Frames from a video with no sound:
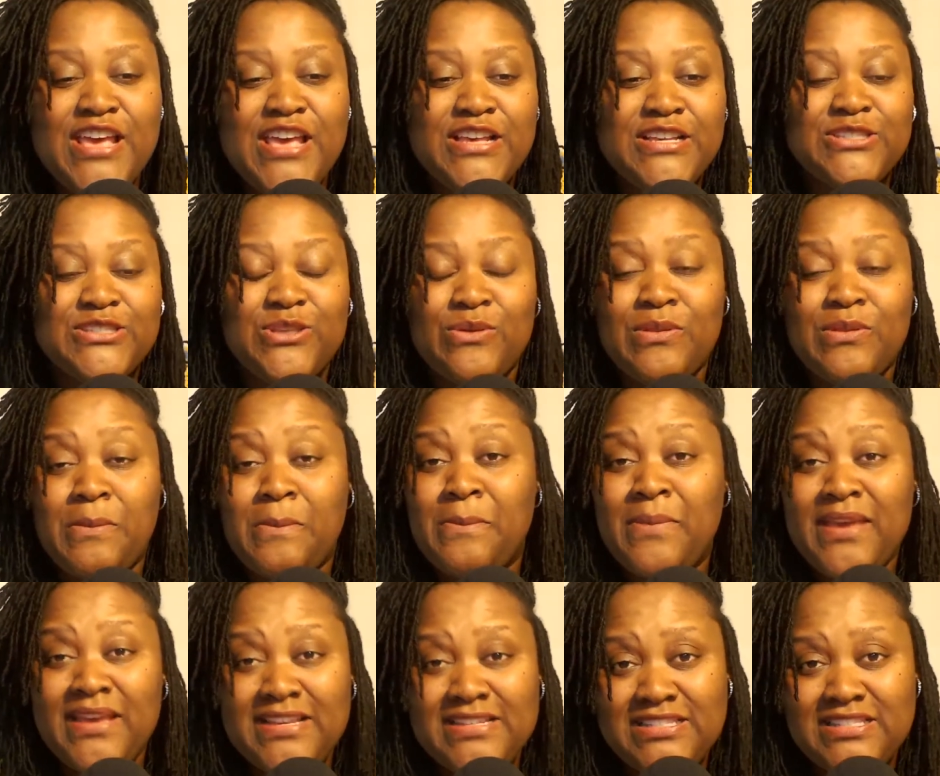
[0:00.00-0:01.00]
So the
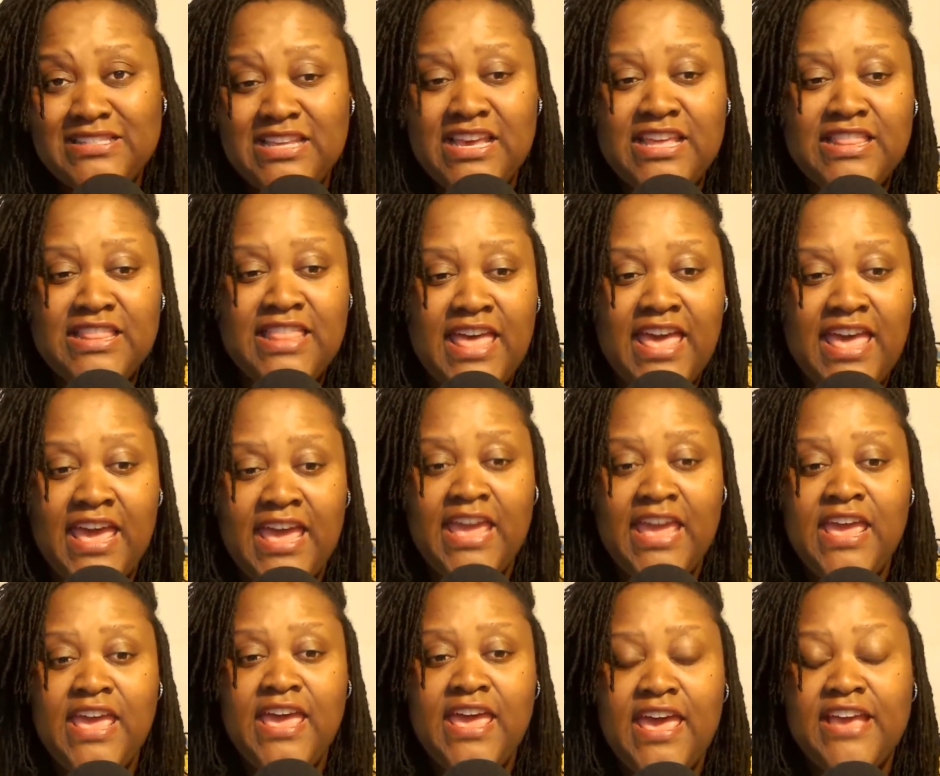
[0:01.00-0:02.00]
biggest thing that
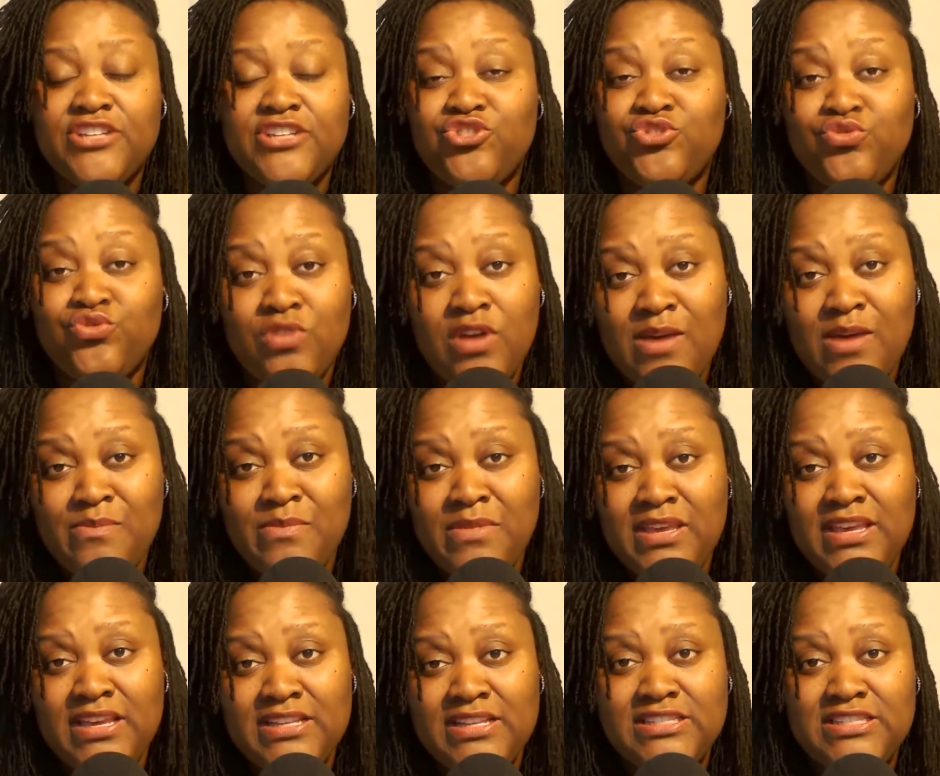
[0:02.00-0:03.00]
has drawn
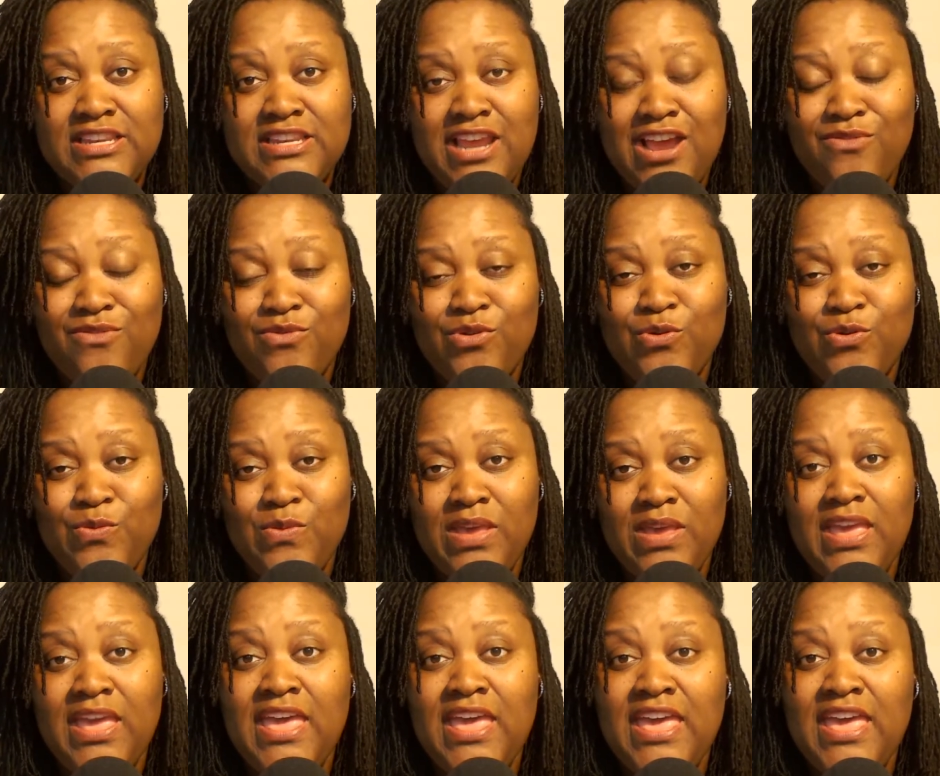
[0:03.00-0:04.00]
me into
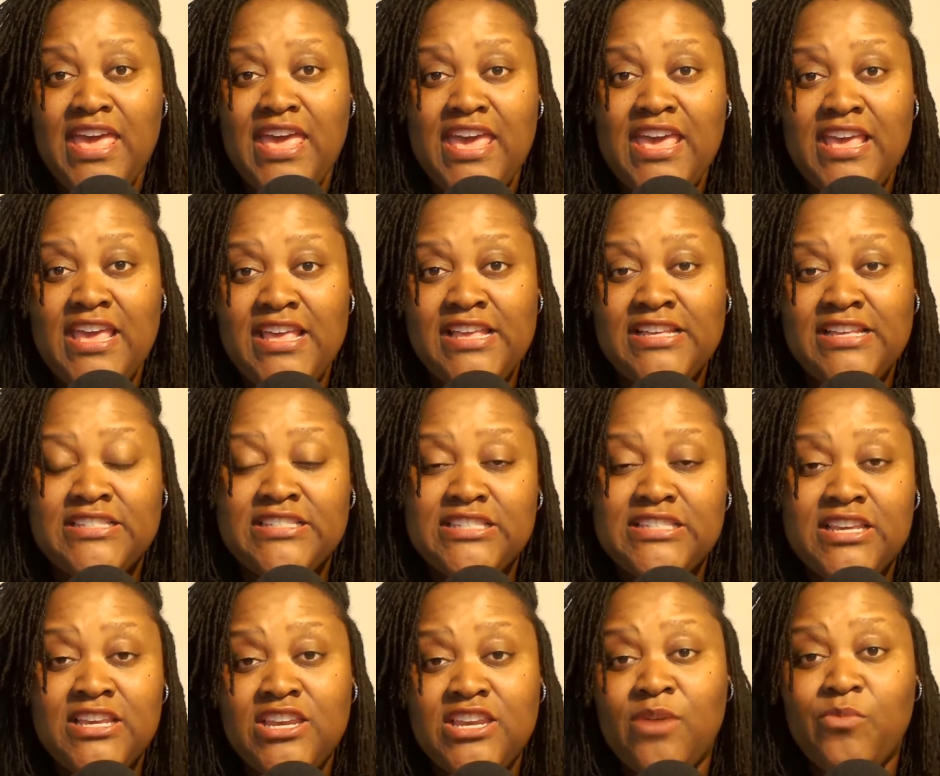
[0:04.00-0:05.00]
Nairobi is,
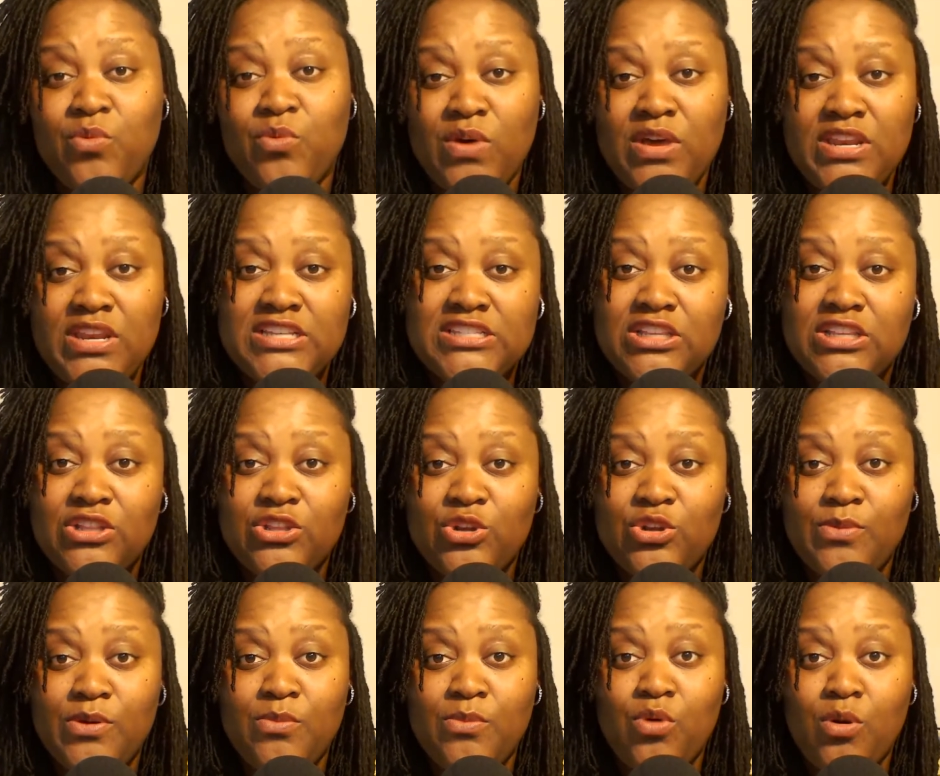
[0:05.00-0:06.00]
number one, it's a little
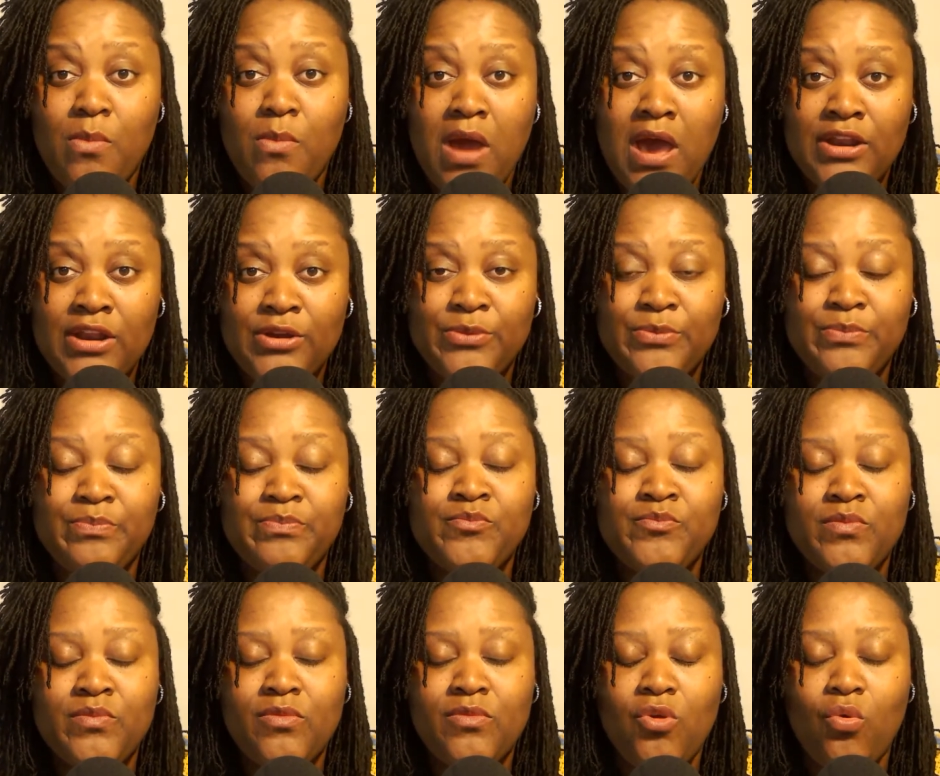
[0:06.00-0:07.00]
bit more modern
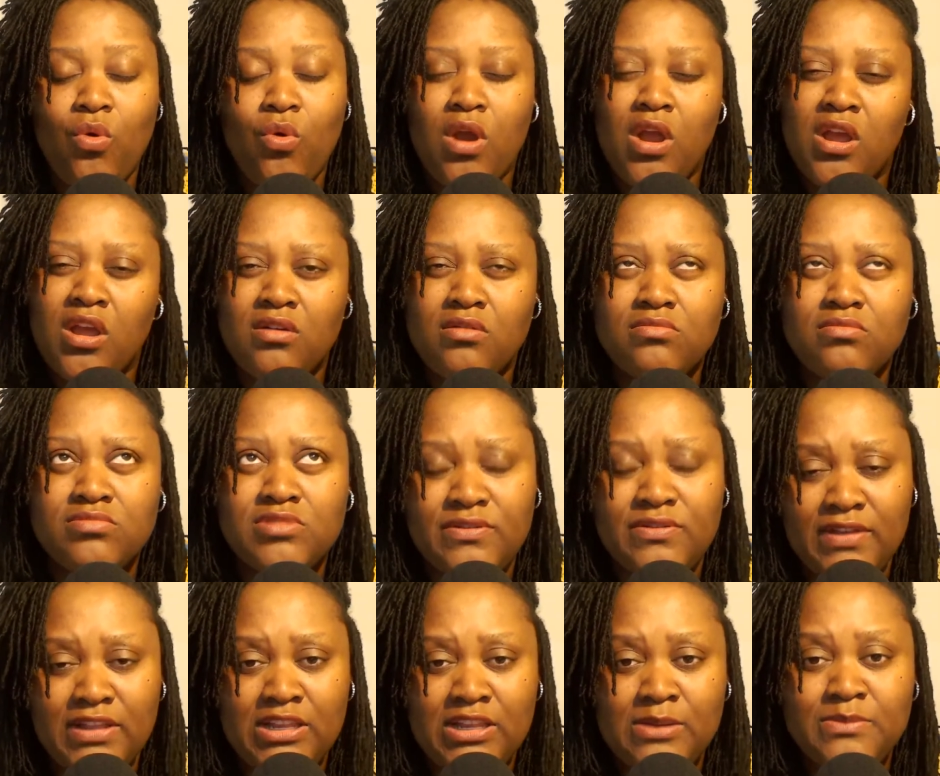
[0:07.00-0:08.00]
or
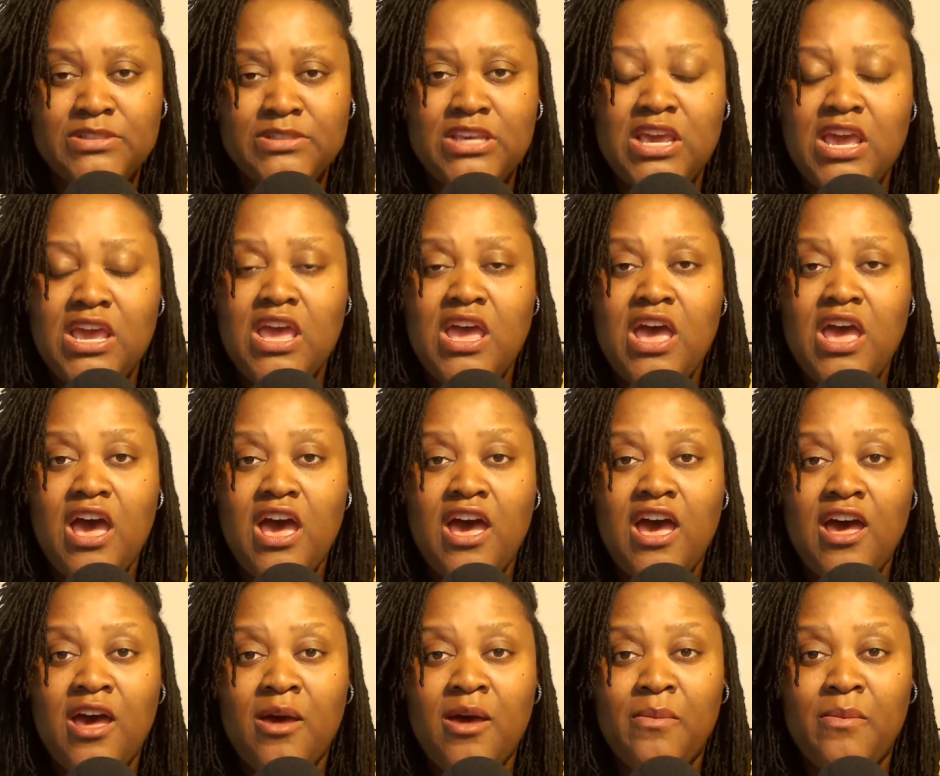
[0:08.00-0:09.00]
developed.
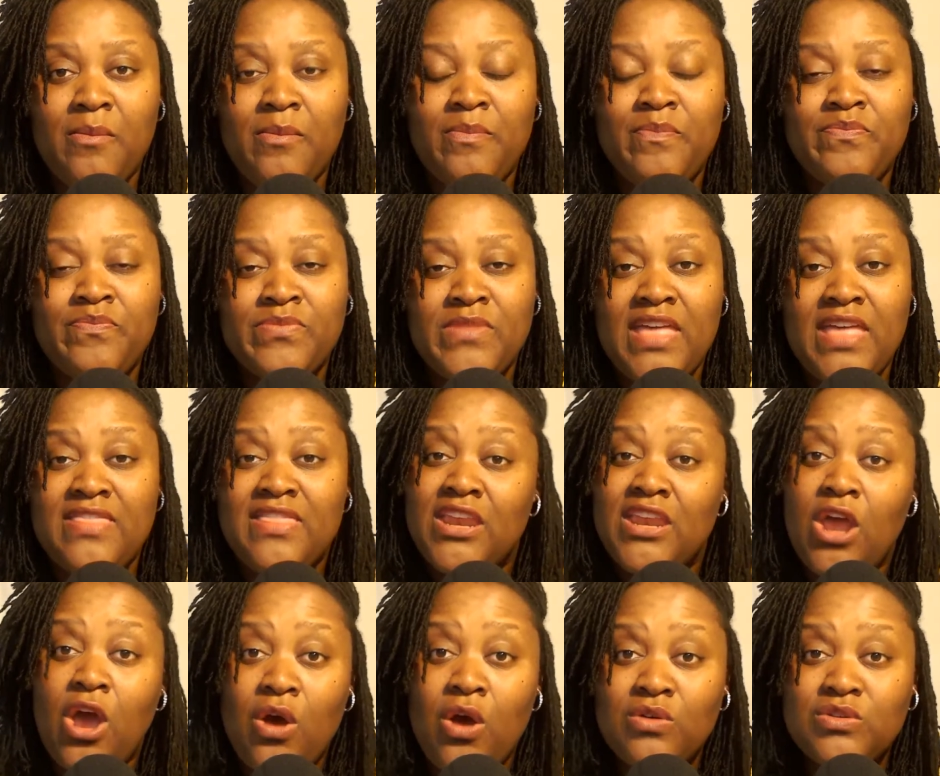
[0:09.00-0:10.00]
And then
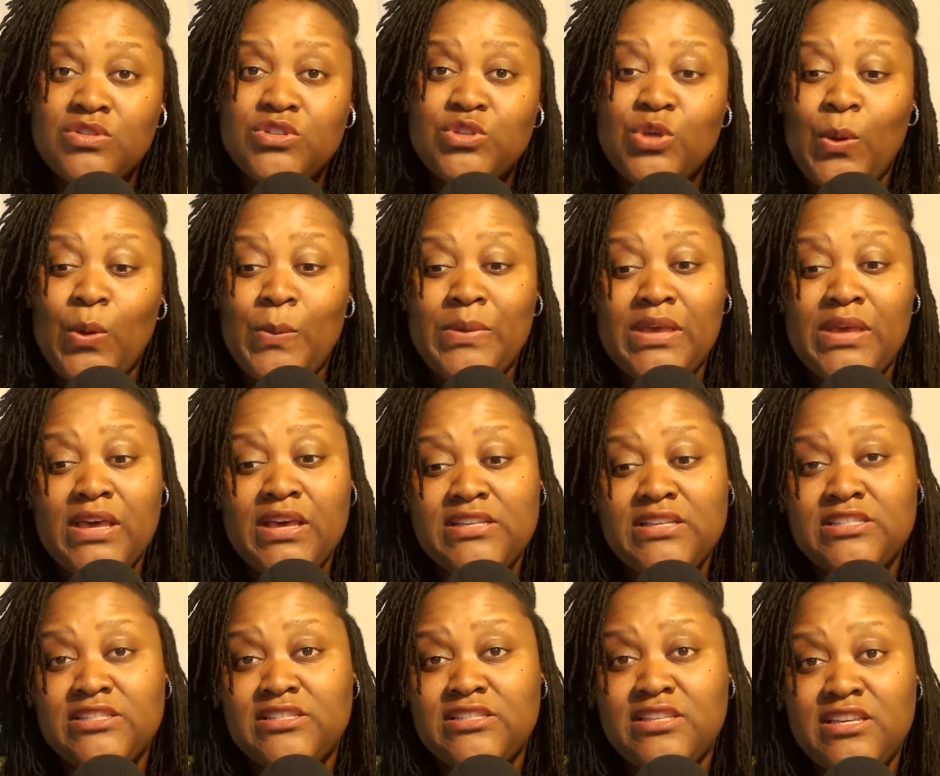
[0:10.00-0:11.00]
also
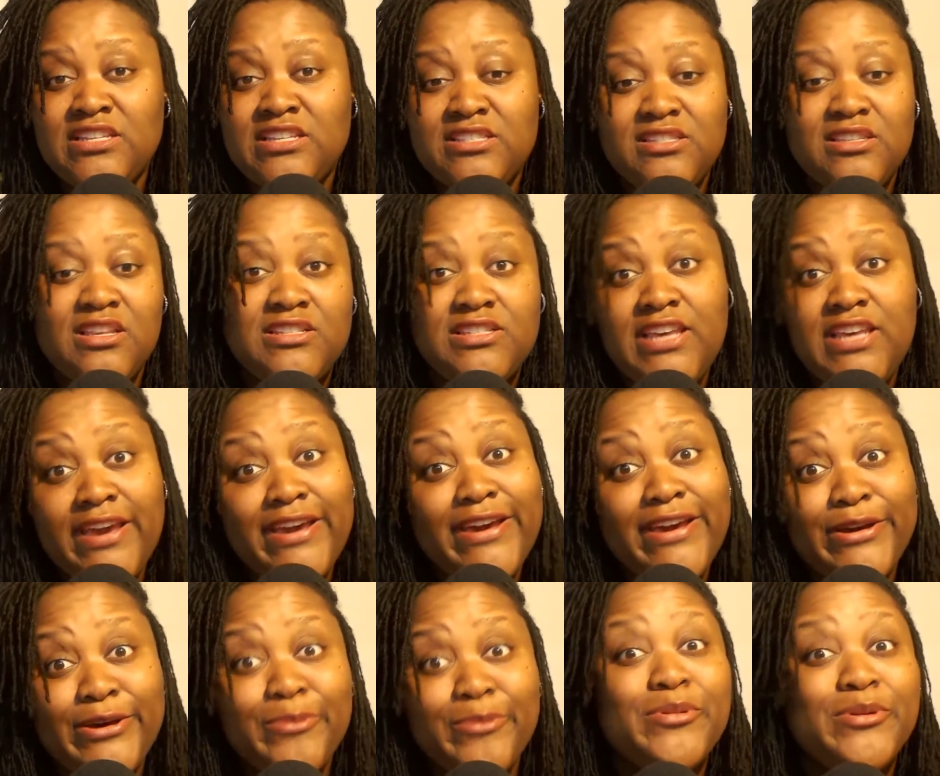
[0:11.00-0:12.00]
because it's a tech
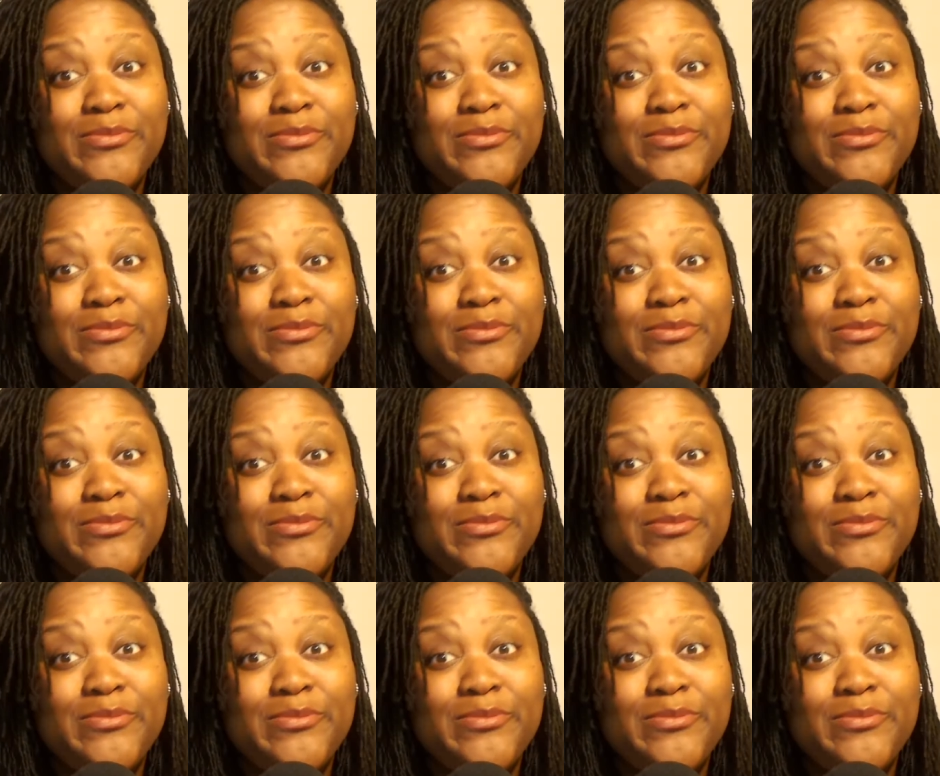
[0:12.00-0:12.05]
hub.